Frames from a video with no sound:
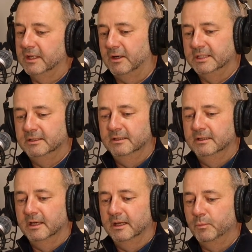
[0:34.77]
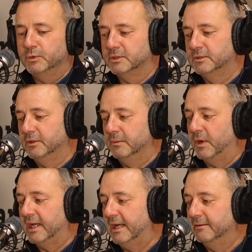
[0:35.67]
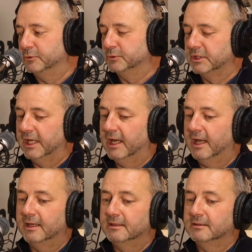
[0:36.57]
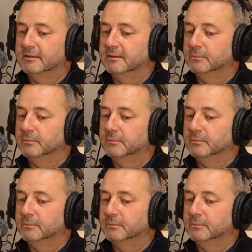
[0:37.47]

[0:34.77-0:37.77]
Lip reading: Now I was doing my A-levels and